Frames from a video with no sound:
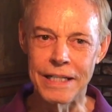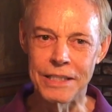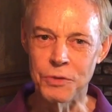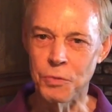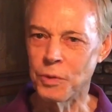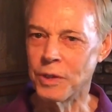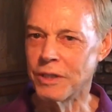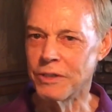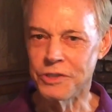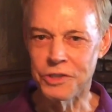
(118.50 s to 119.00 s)

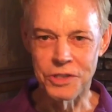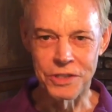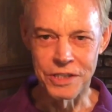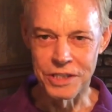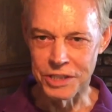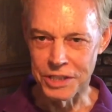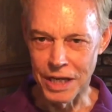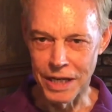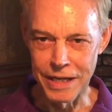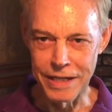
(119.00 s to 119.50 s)
as well as the
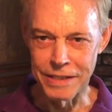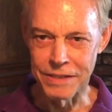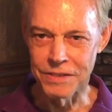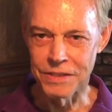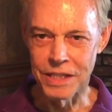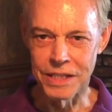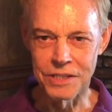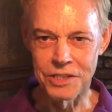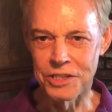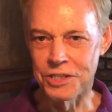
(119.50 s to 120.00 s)

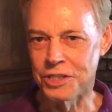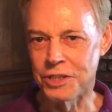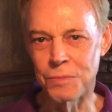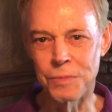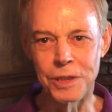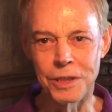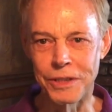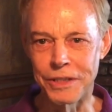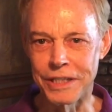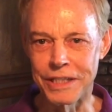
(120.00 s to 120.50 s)
design
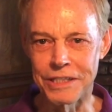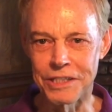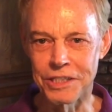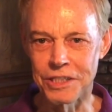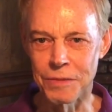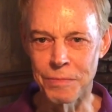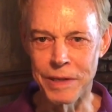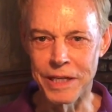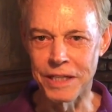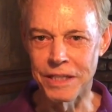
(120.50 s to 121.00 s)

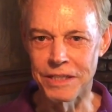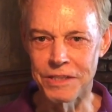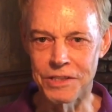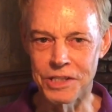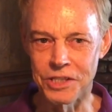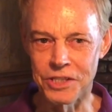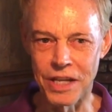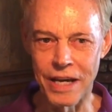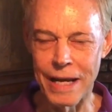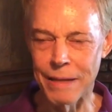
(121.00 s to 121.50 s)
sensibilities, to make it
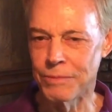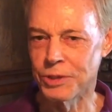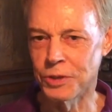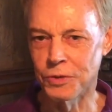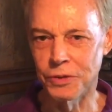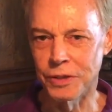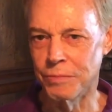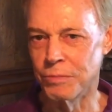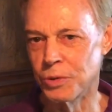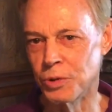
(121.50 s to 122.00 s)
just an
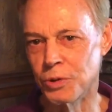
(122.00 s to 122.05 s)
absolutely